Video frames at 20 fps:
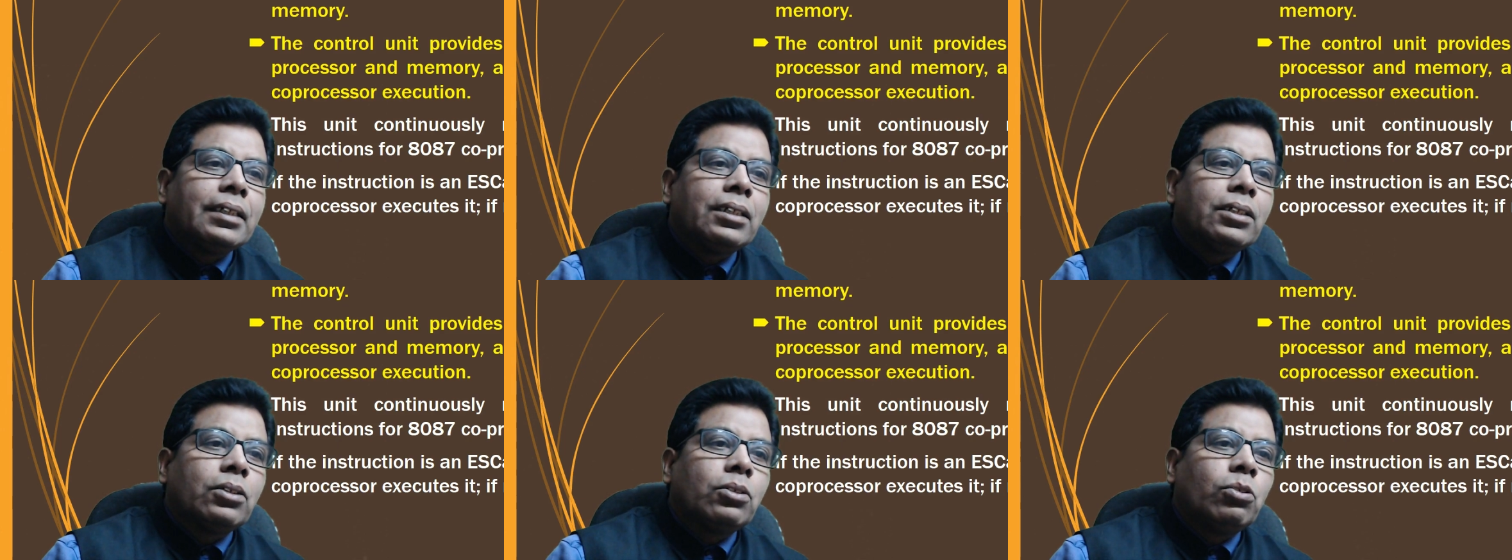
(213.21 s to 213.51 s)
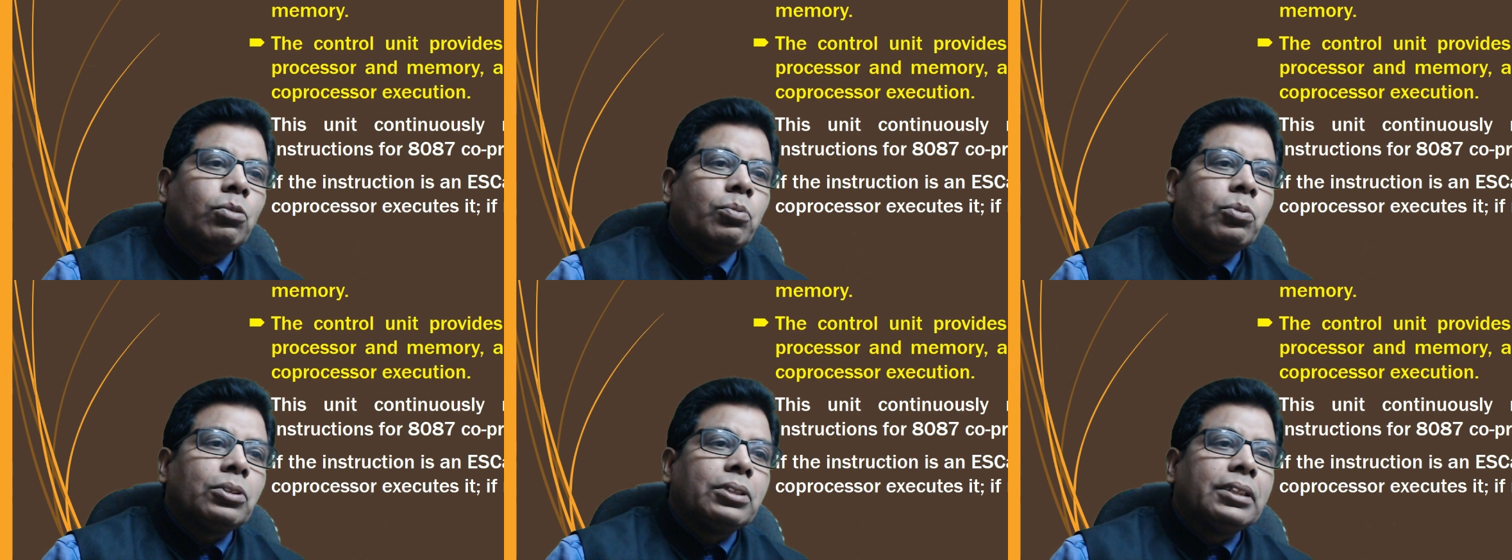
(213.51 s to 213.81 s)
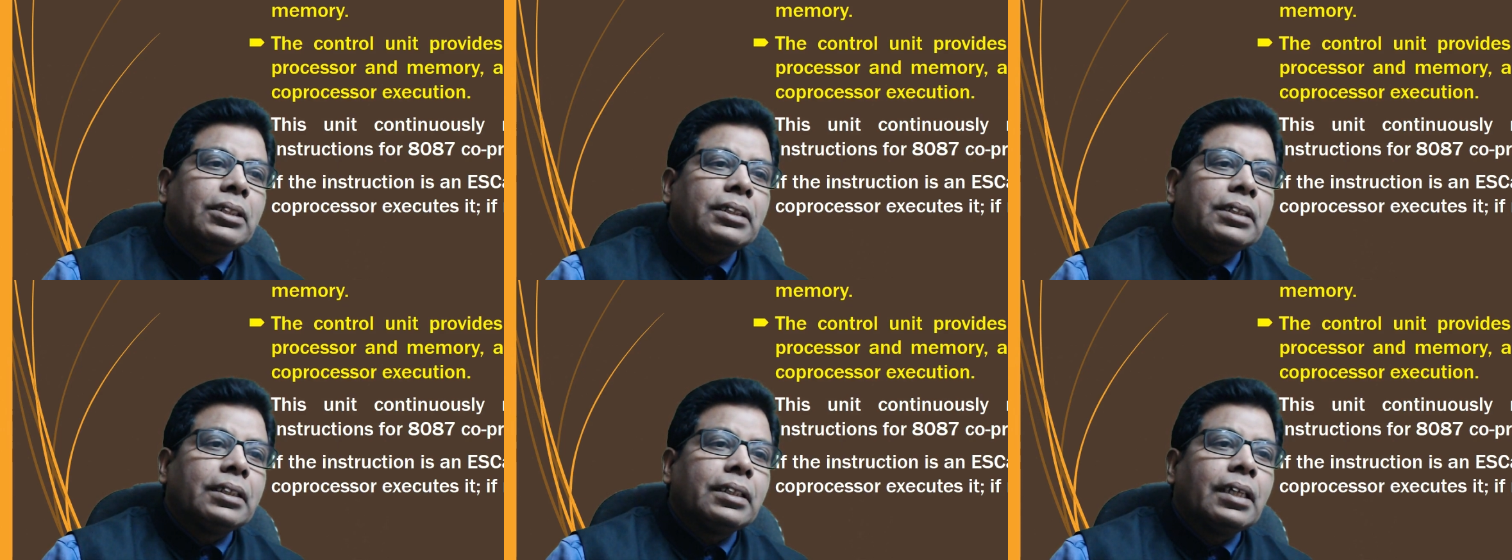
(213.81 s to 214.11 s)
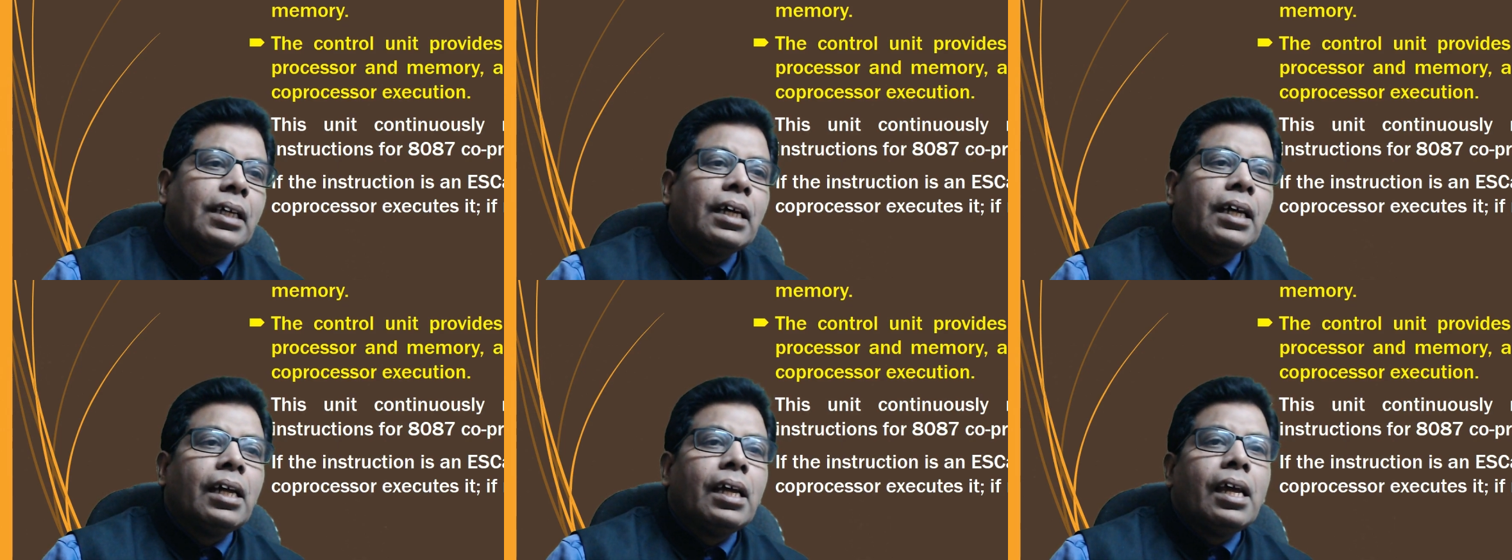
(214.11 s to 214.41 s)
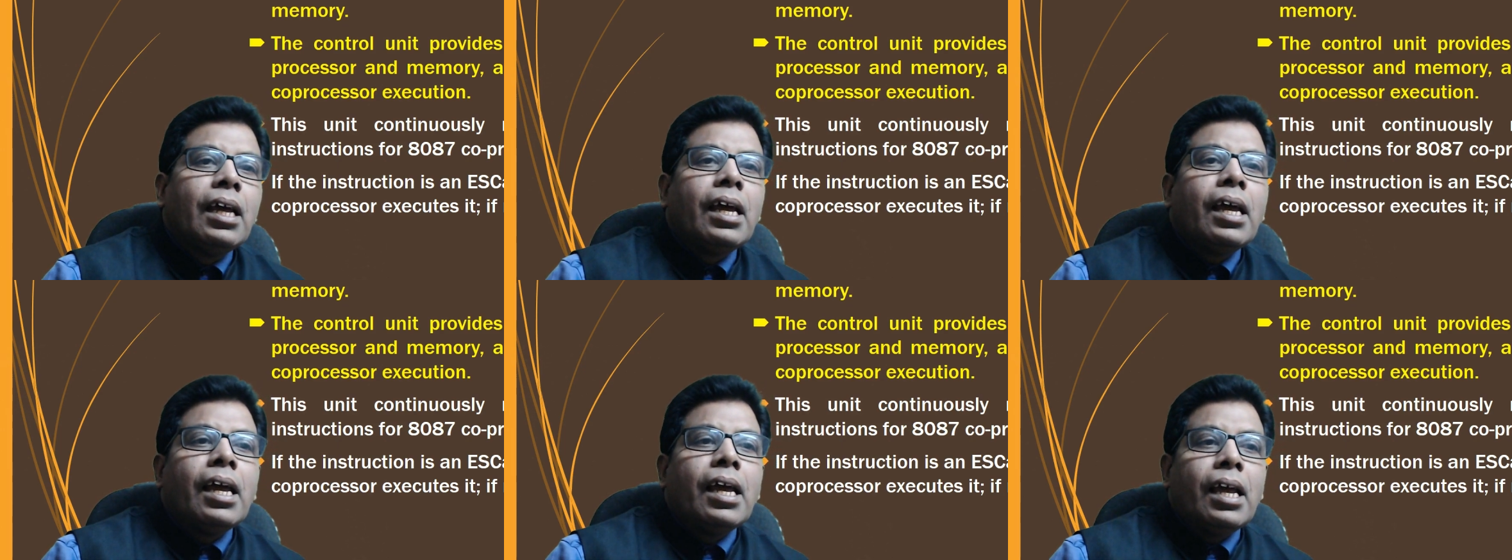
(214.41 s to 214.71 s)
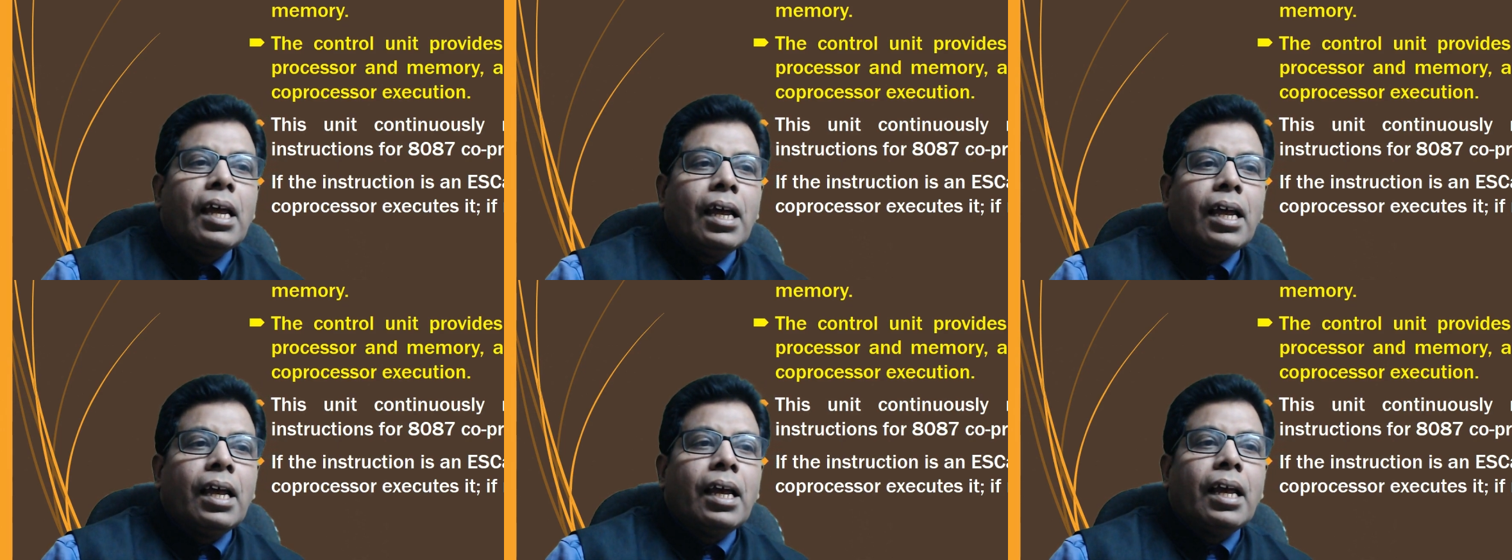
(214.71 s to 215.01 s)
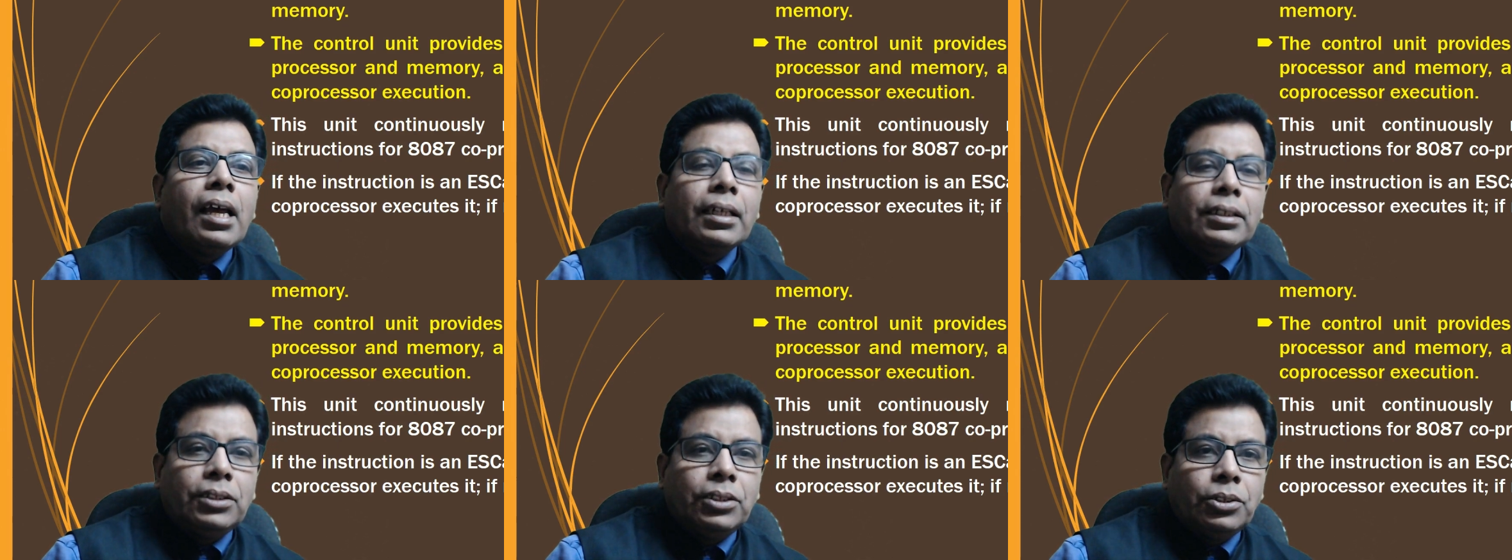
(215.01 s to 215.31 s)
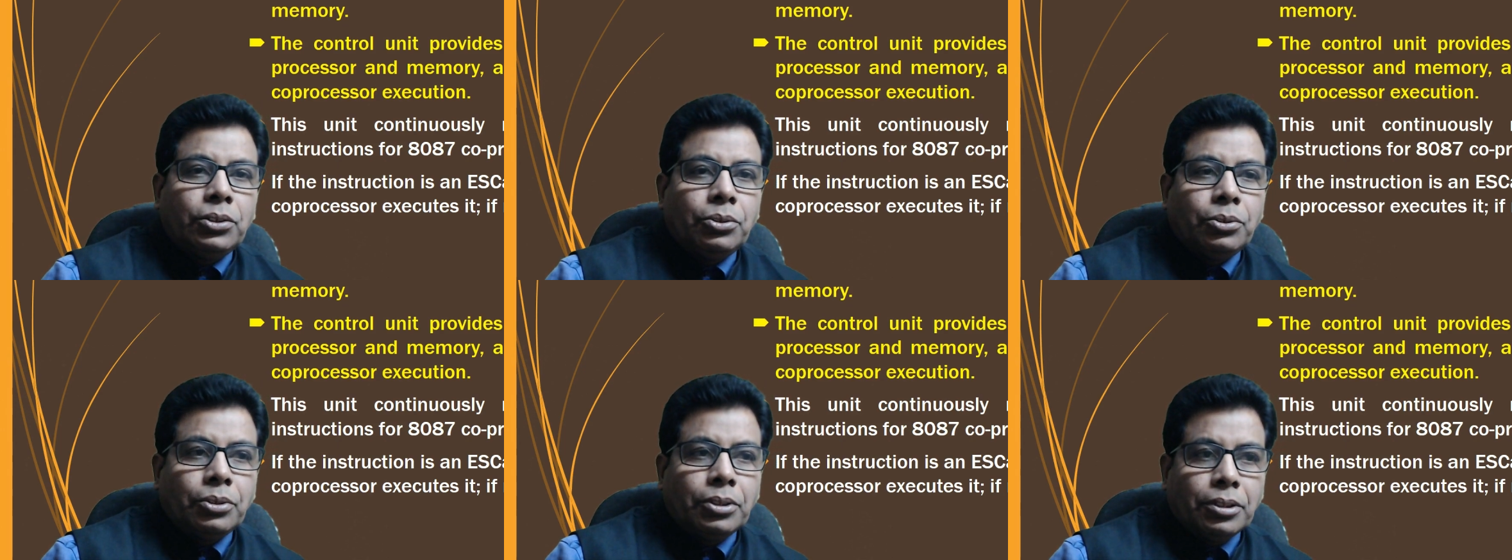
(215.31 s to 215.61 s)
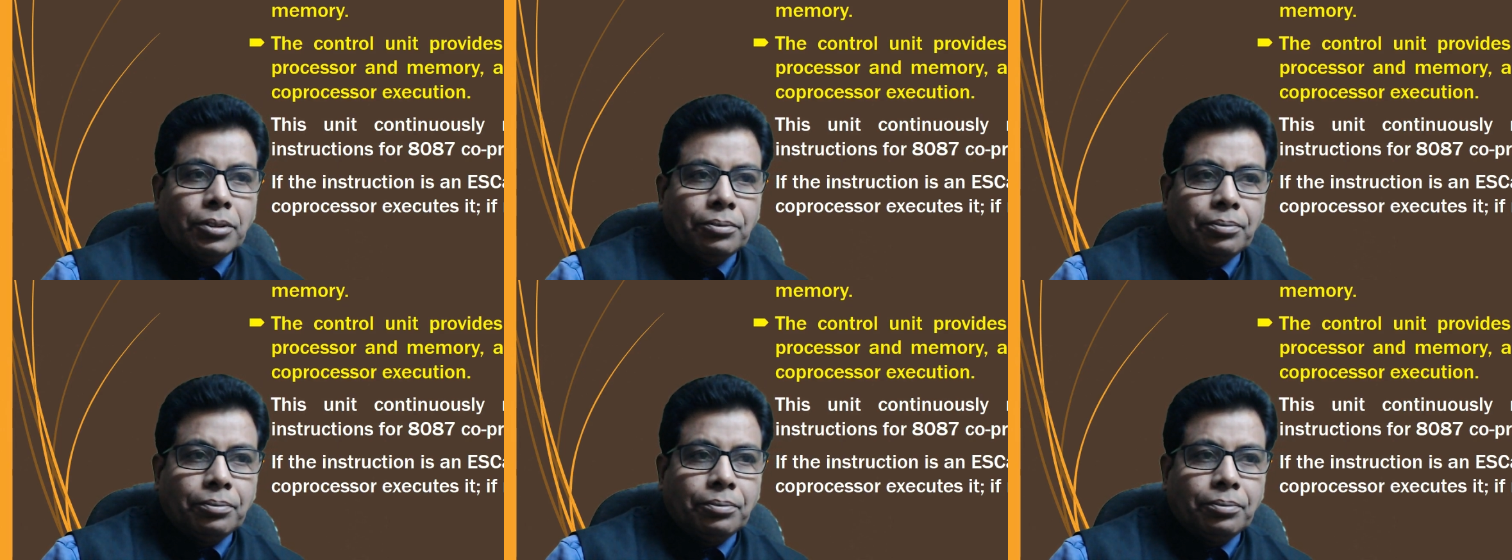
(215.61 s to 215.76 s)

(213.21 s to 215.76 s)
coprocessor execution.